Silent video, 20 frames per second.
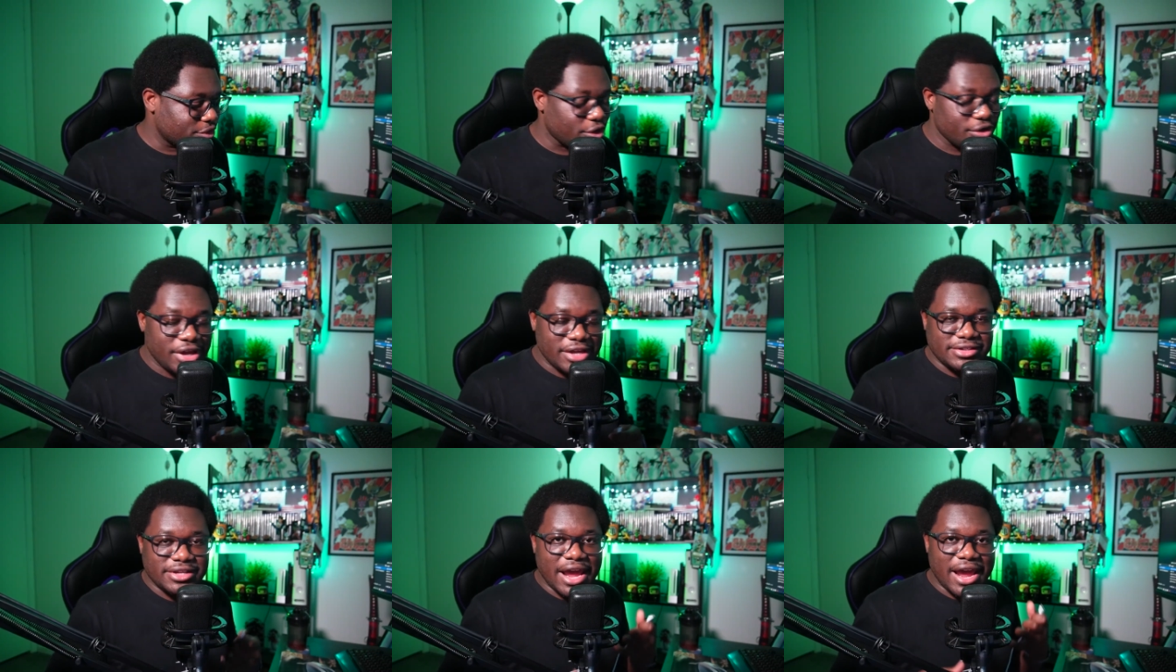So
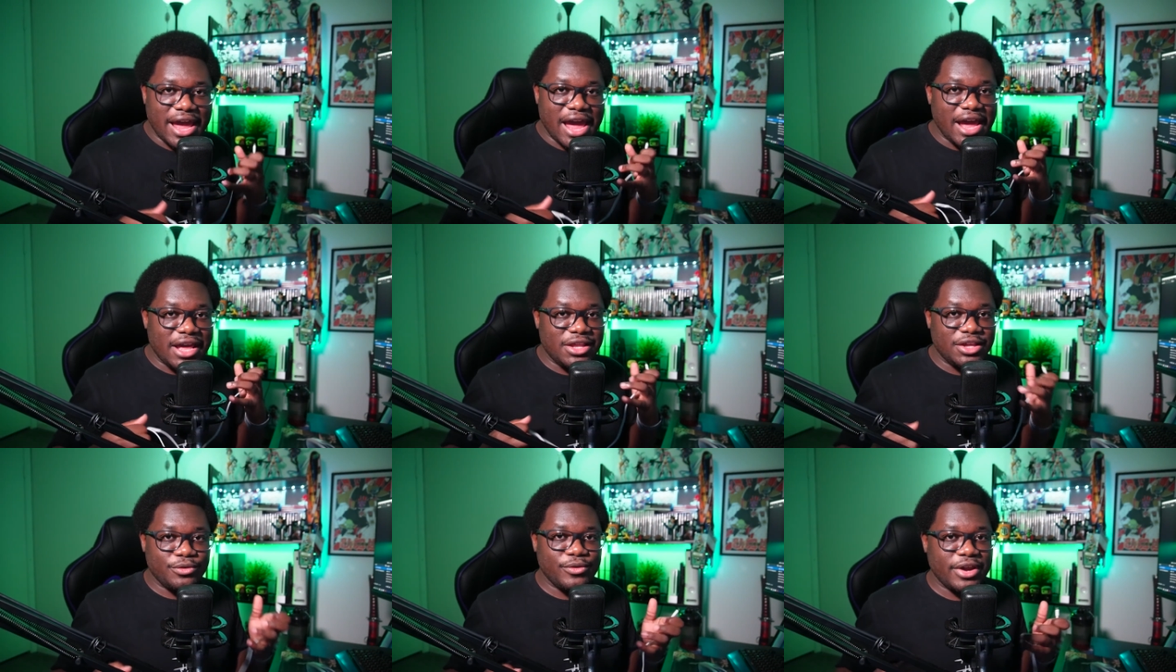yes, I
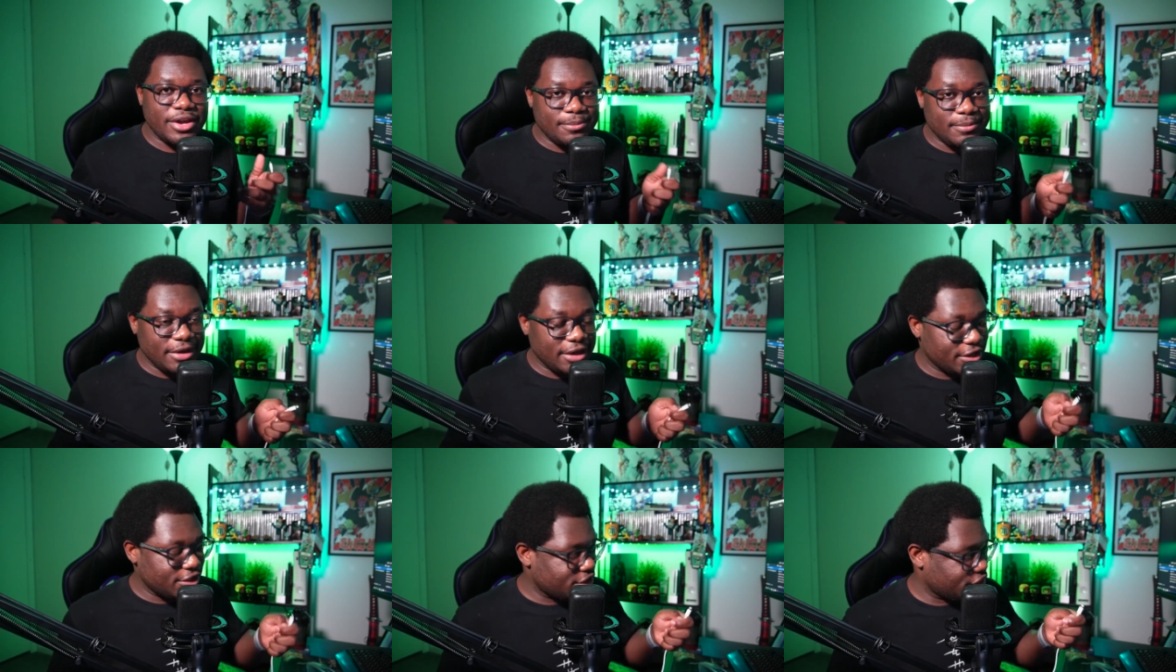highly
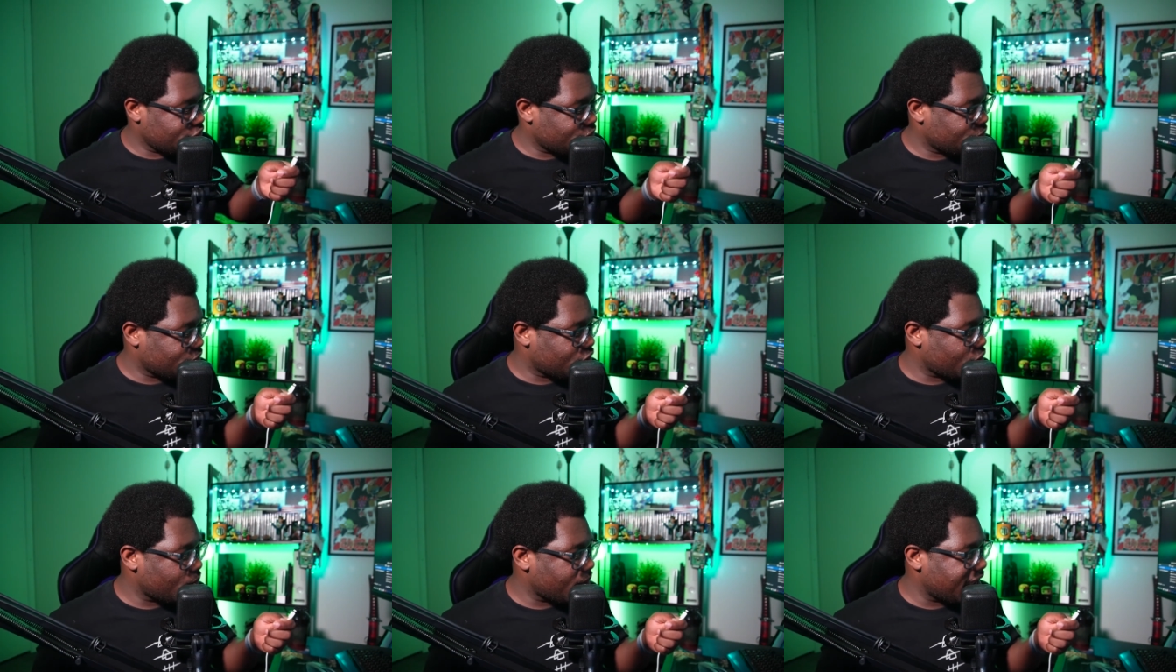recommend
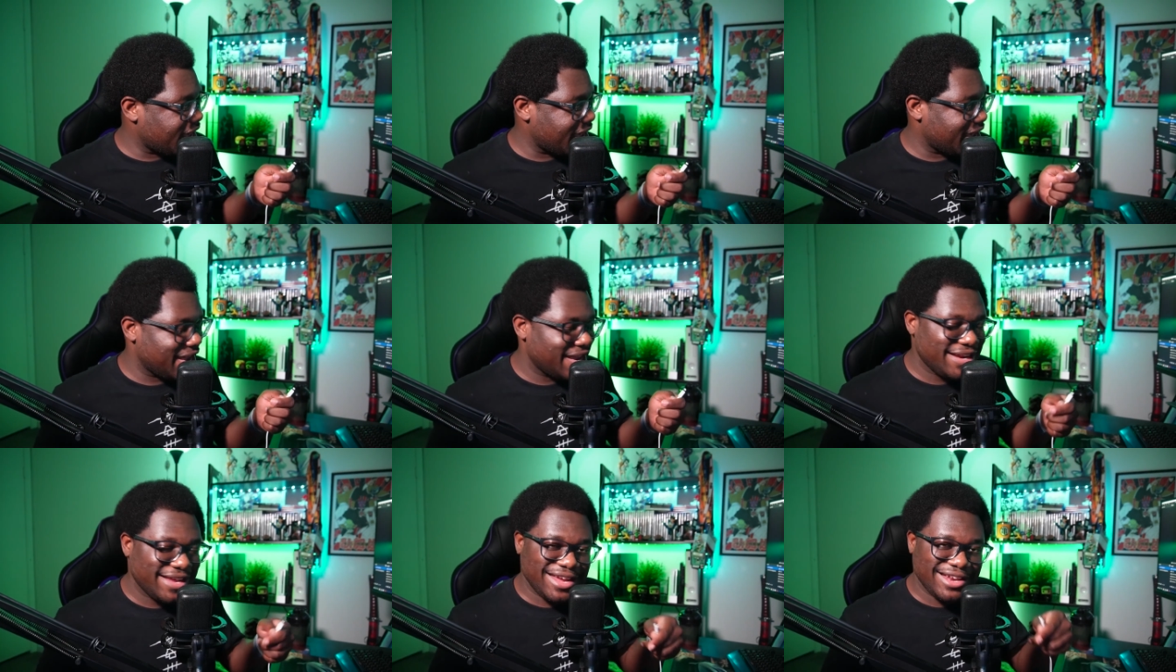you go
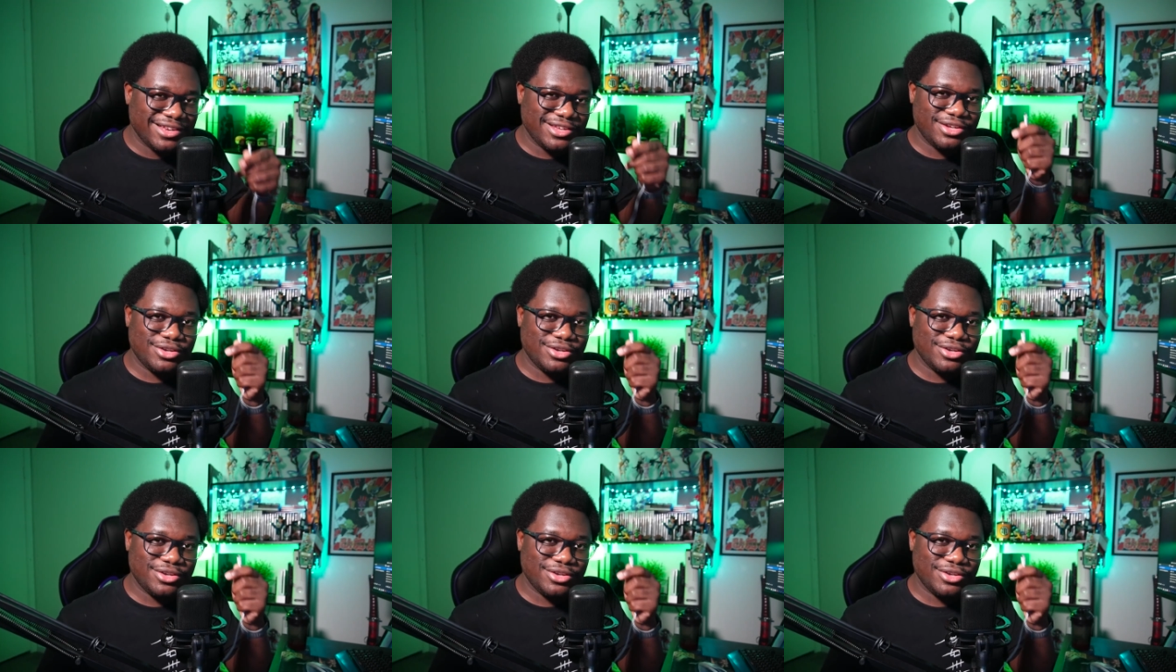ahead and